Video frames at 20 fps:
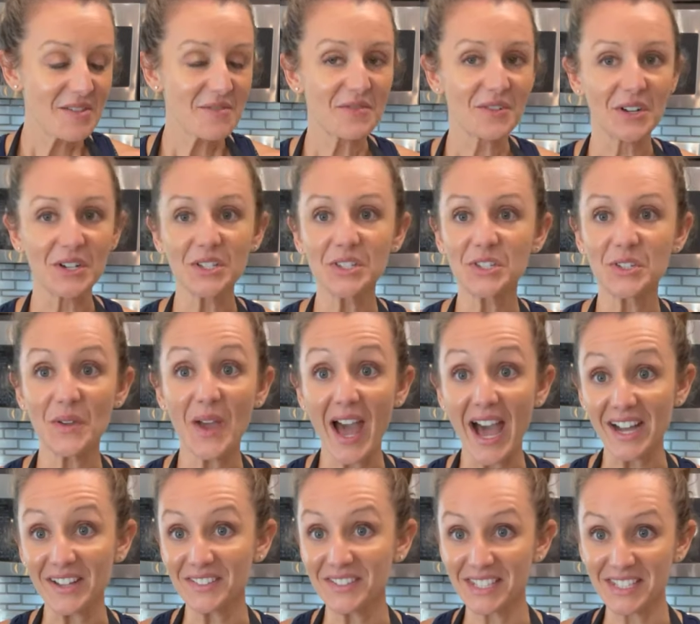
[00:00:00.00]
First, you
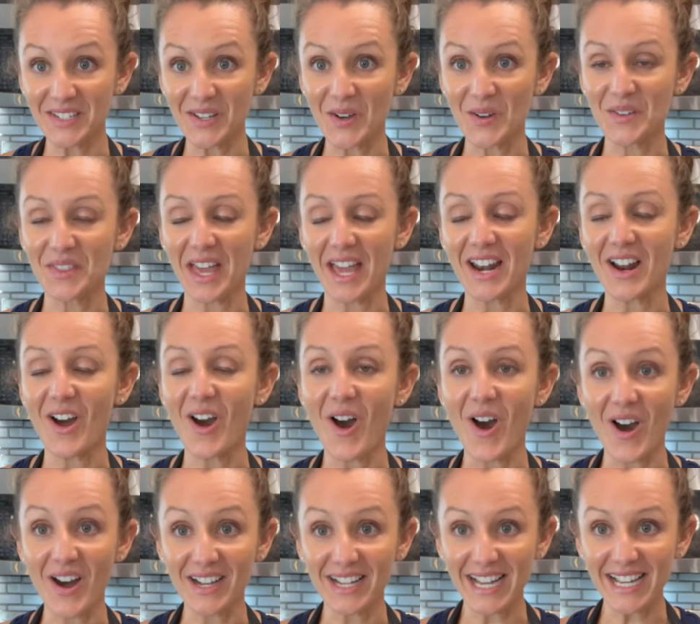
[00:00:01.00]
have to know that
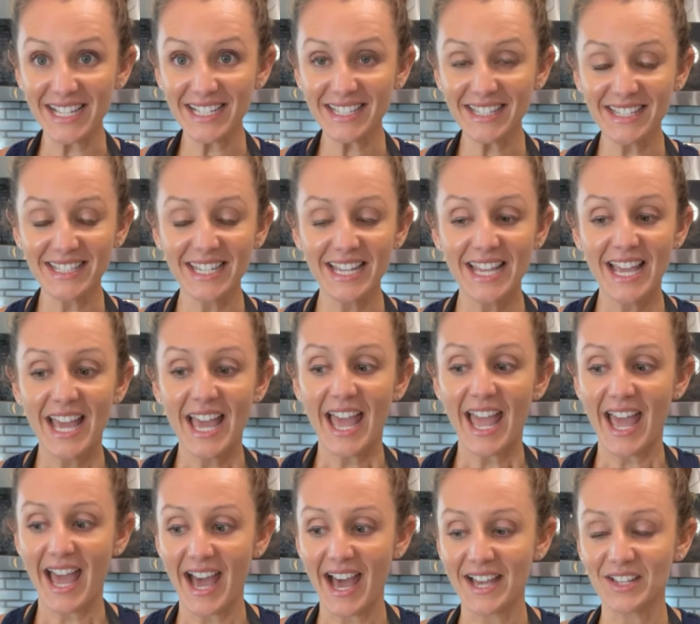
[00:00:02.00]
August
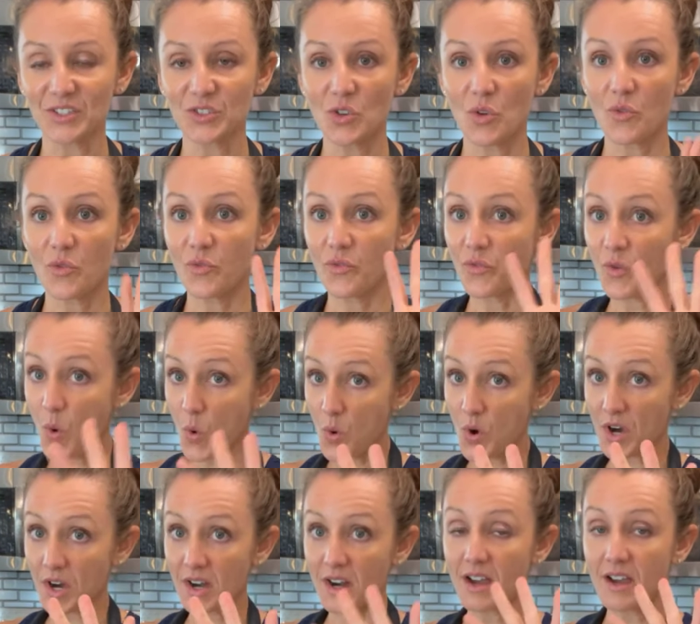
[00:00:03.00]
has
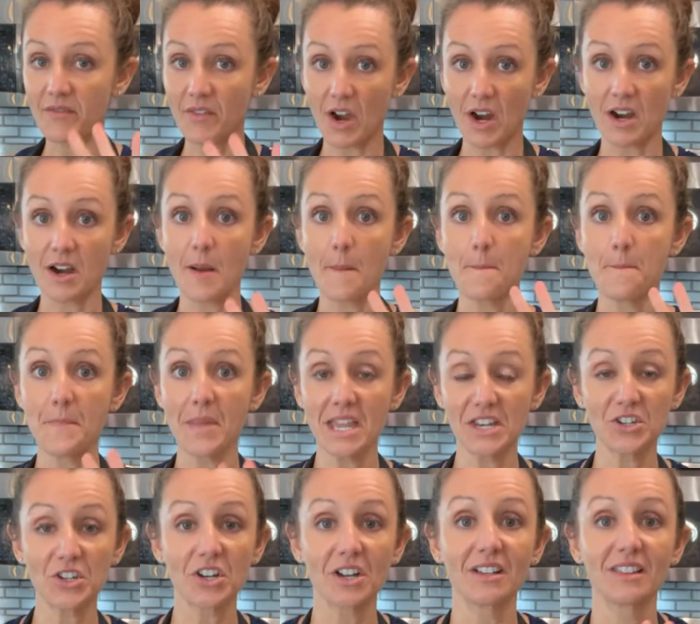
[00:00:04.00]
four of our
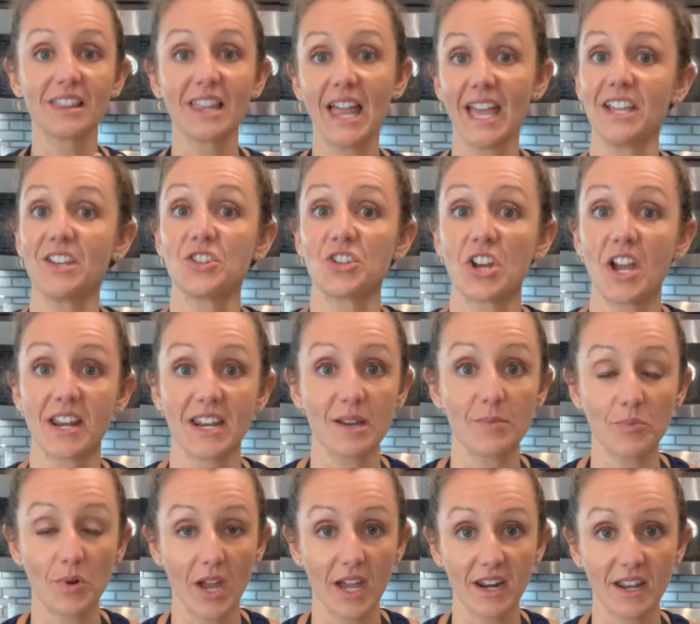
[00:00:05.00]
major electronic
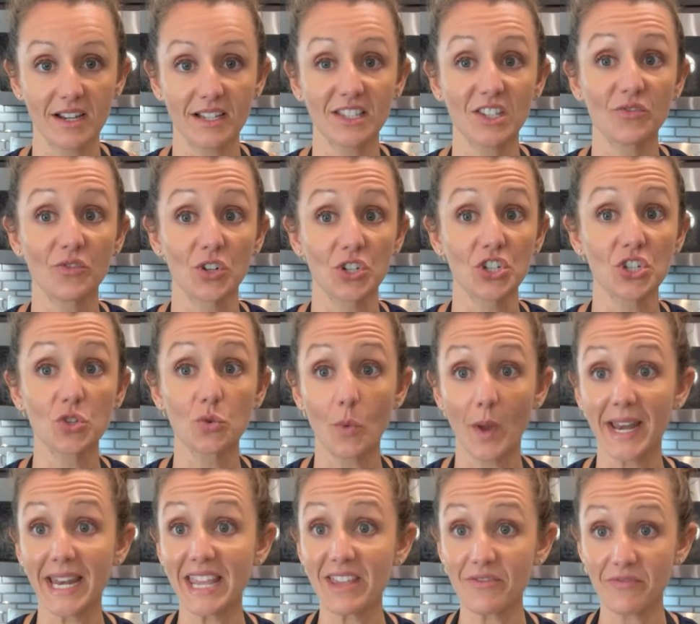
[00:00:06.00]
products for
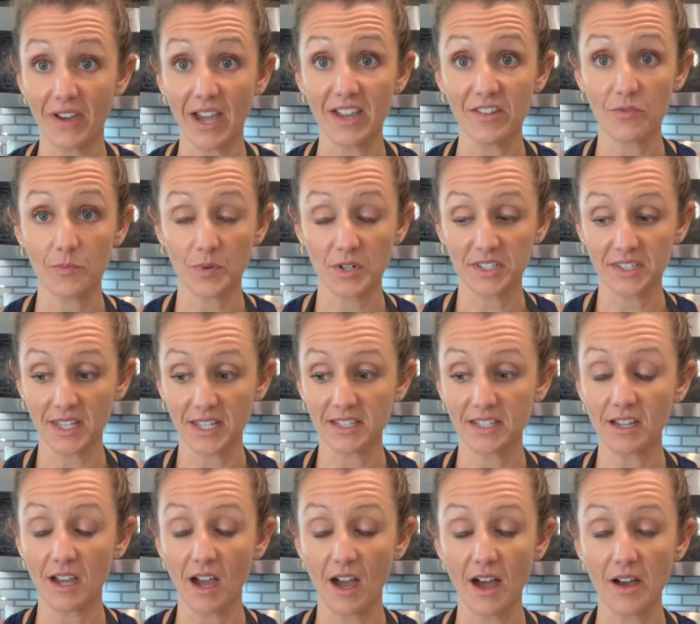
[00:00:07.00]

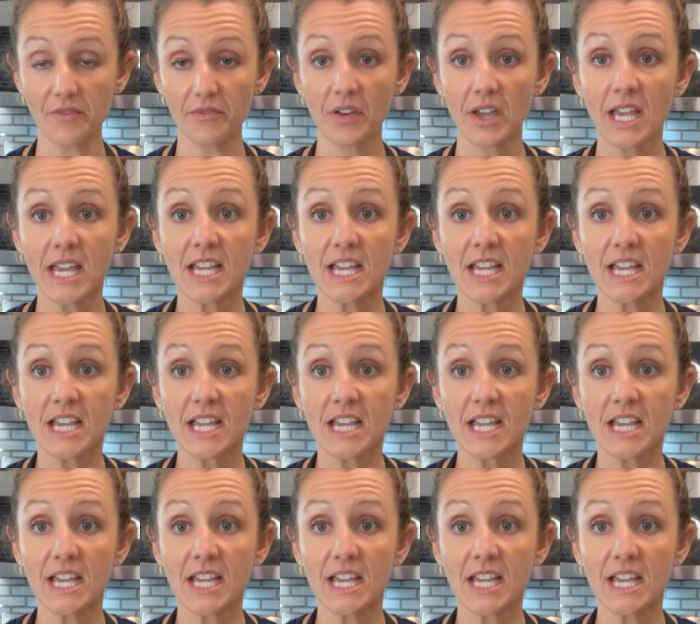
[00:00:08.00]
25% off.